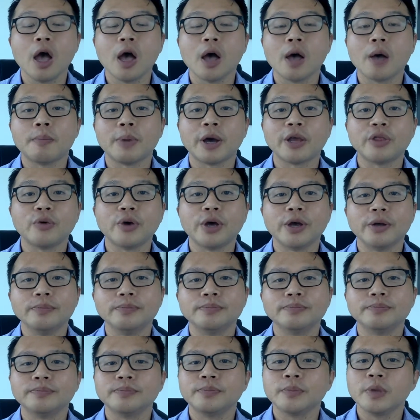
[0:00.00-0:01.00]
By the way,
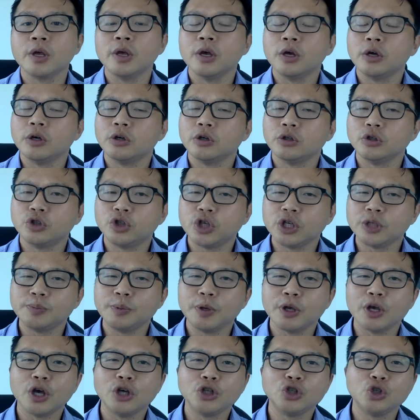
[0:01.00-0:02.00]
just
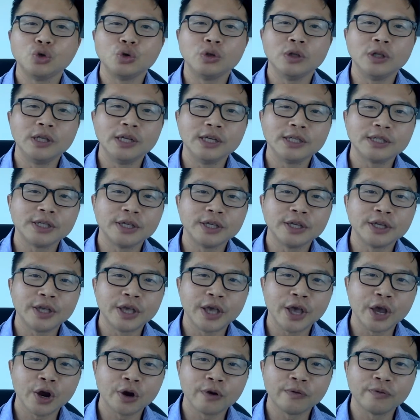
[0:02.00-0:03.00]
because you listen
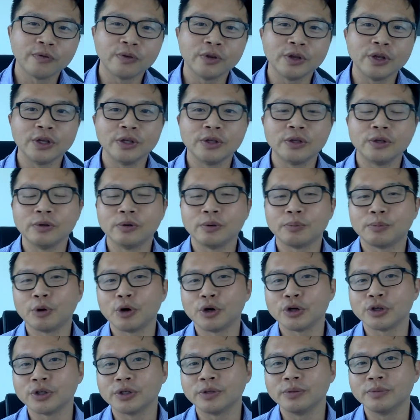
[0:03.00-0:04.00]
carefully to a
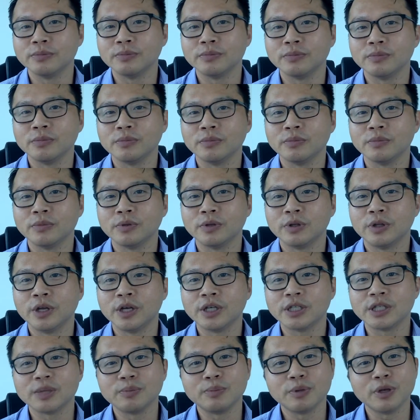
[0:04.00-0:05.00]
person
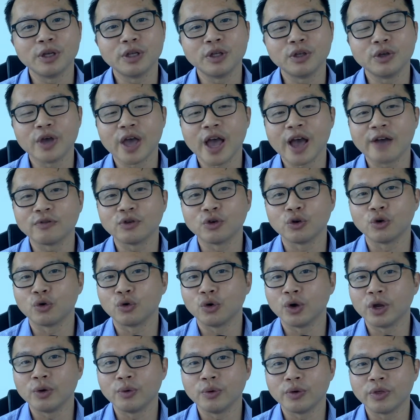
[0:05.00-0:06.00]
doesn't mean you have to
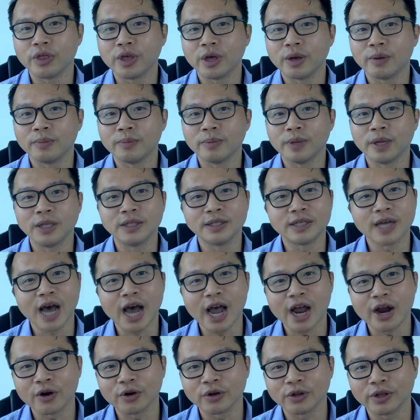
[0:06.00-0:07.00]
agree with them
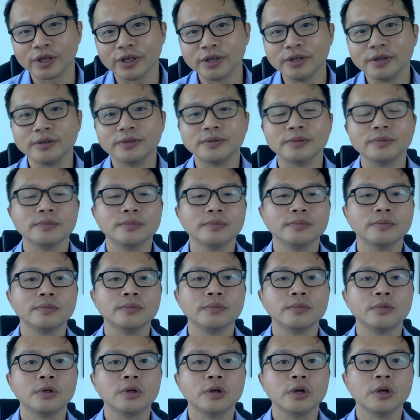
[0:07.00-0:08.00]
entirely.
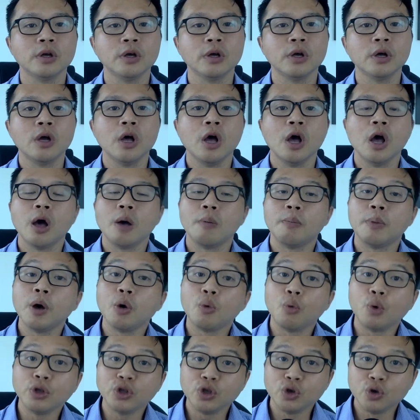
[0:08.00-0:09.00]
But
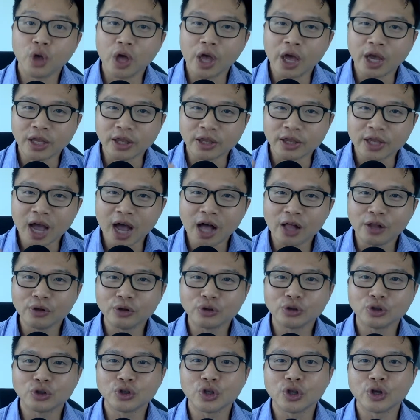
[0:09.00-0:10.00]
when you
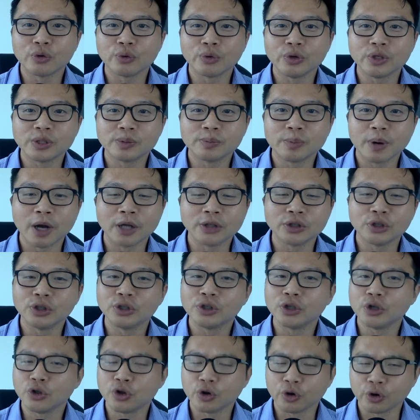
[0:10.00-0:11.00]
acknowledge their responses
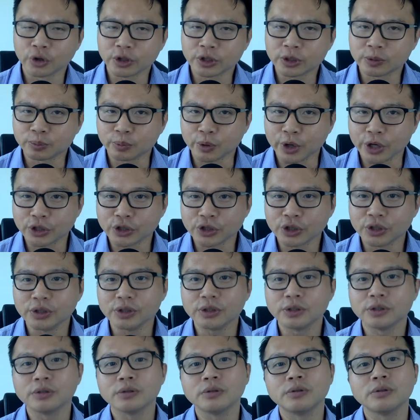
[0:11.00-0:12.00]
and their
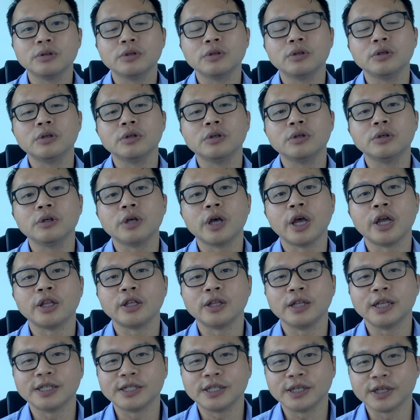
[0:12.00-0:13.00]
expressions and
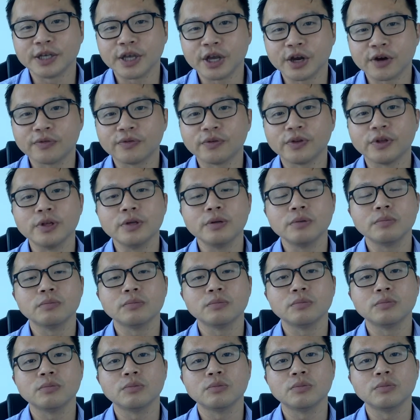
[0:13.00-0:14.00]
listen carefully,
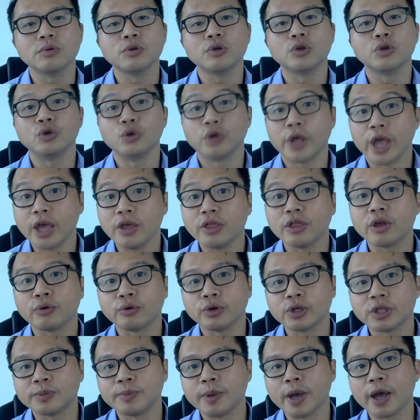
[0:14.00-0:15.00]
you gain their
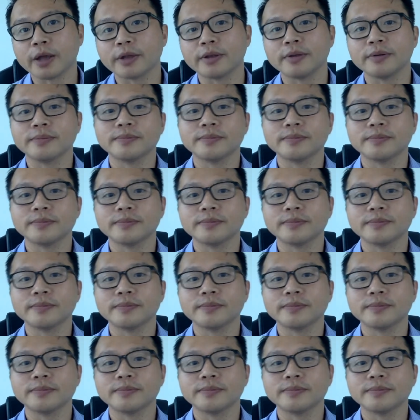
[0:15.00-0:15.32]
respect.